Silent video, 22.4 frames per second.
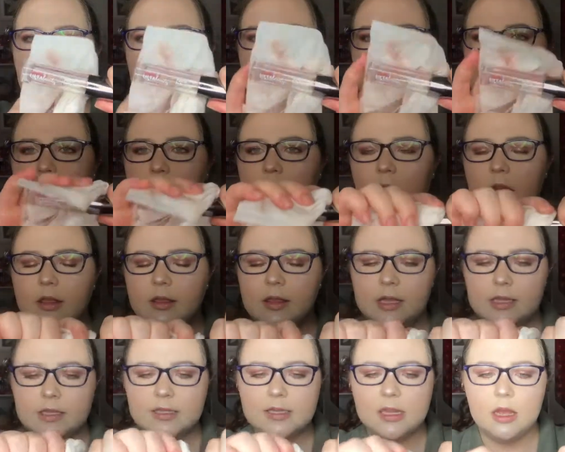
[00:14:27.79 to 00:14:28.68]
I got
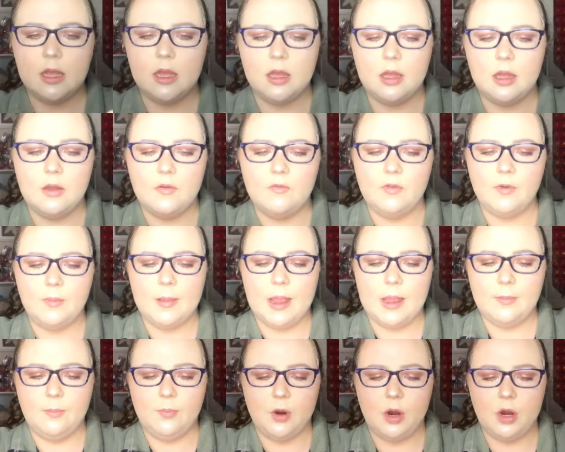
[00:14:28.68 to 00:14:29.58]
this for
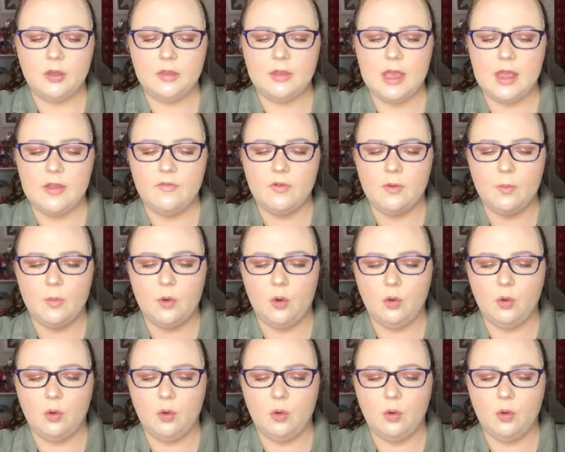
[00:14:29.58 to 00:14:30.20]
my birthday from